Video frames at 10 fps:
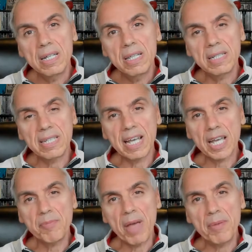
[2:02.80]
the Ten
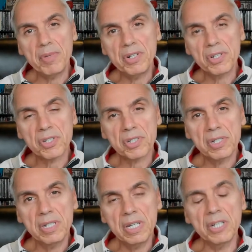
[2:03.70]
Commandments
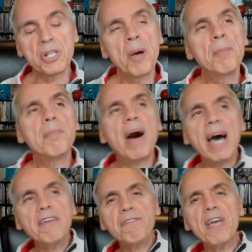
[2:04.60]
is.
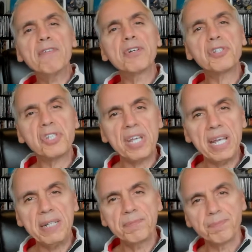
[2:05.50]
My favorite
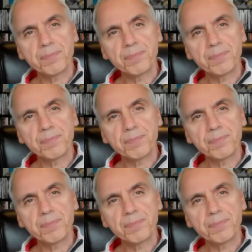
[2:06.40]
scene,